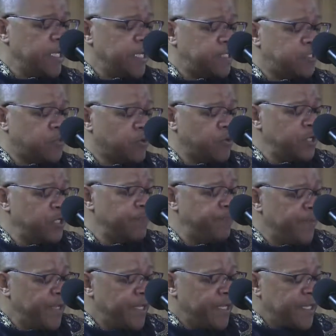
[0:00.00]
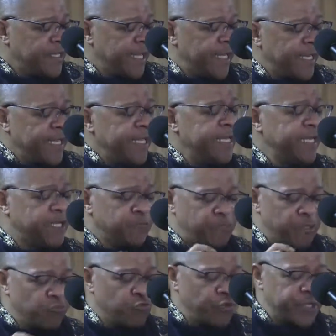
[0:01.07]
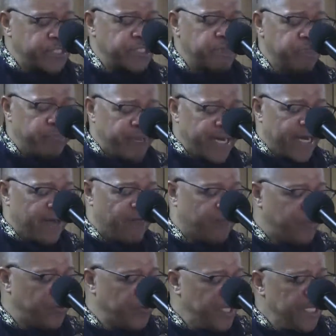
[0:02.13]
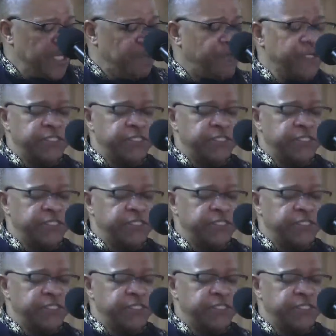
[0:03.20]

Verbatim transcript: it told him that he could be rich and powerful if